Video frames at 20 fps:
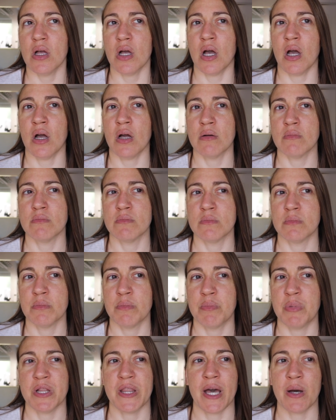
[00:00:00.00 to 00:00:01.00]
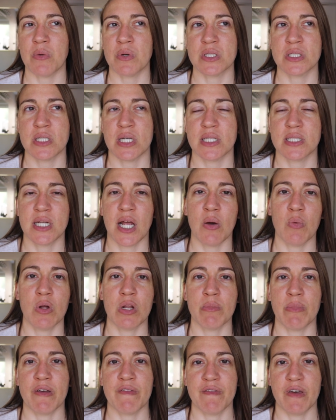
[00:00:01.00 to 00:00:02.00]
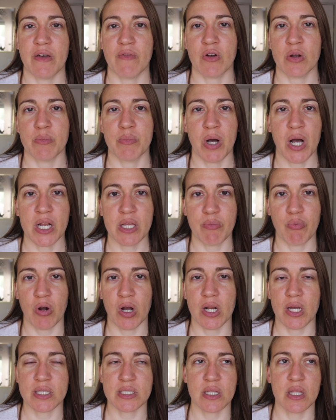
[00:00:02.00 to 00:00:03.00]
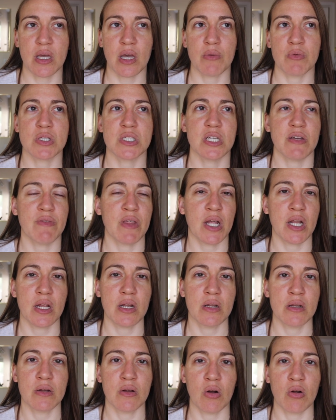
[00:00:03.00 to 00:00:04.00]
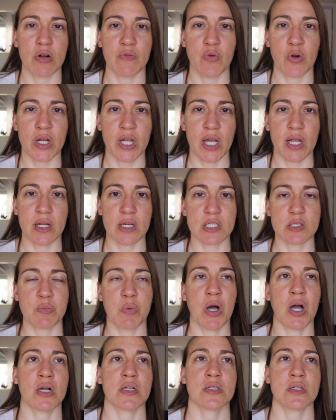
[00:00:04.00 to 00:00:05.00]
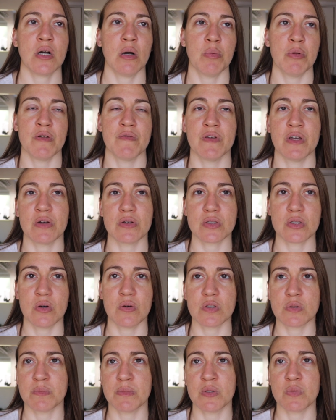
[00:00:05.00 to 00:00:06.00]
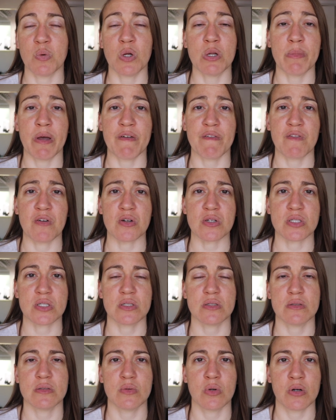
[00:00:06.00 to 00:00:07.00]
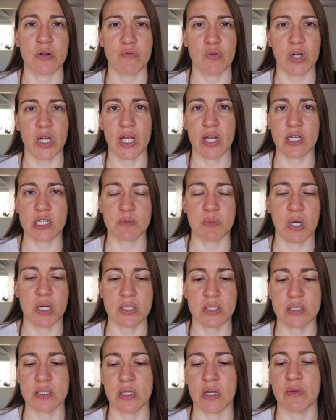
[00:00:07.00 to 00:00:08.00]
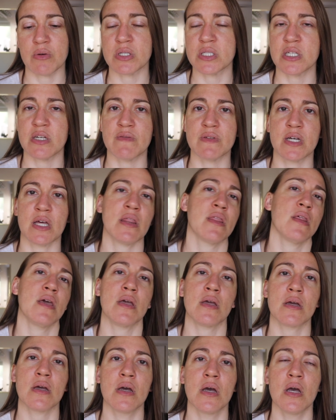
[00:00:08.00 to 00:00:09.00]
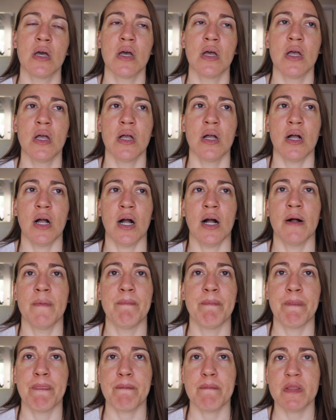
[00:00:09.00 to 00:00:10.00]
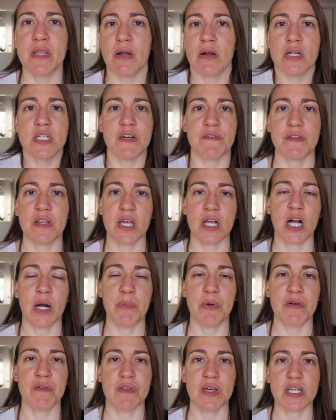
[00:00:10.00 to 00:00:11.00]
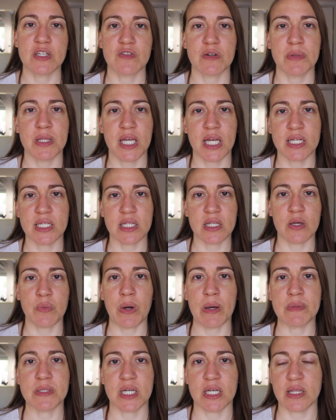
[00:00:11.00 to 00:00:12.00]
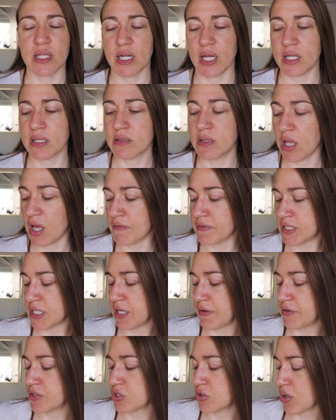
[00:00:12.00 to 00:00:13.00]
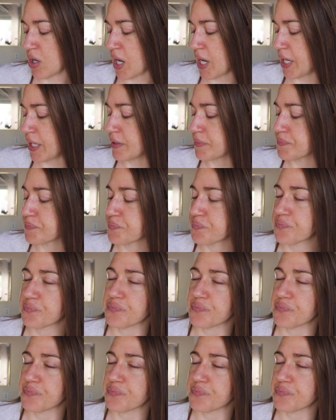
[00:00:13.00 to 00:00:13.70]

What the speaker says: But it's not one of my favorite body products. I think I received that in an Art of Organics box a couple of years ago. One of my first Art of Organics boxes that I received, I think. But there are definitely a couple of things from the Indie Lee website that I'd love to give a try.